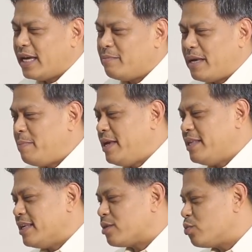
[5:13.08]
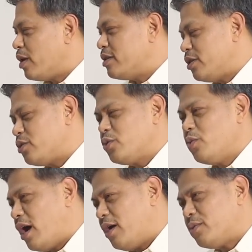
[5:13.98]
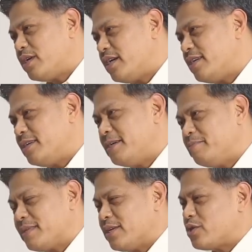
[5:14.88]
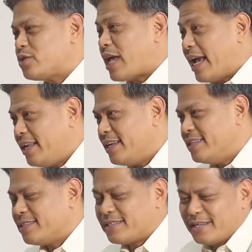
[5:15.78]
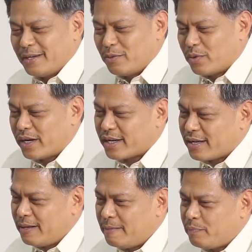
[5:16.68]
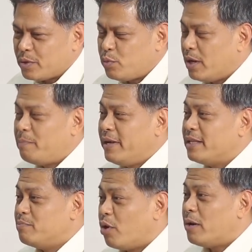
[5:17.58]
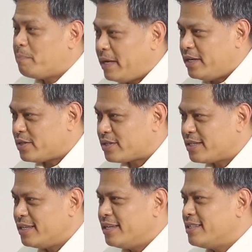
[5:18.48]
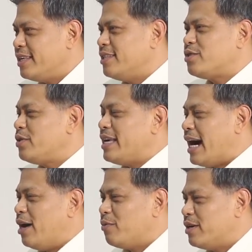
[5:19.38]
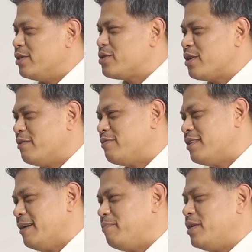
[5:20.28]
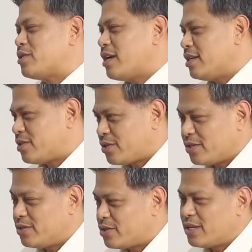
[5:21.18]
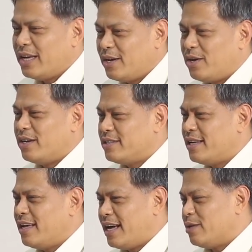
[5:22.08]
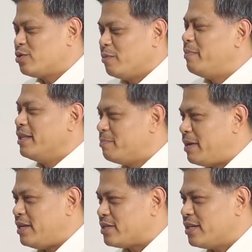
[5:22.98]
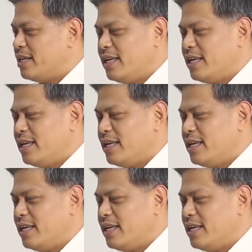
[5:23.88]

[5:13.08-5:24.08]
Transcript: and maybe that 1 or 2 hour silent work will build more peace than 3 hours of discussions on how to build peace.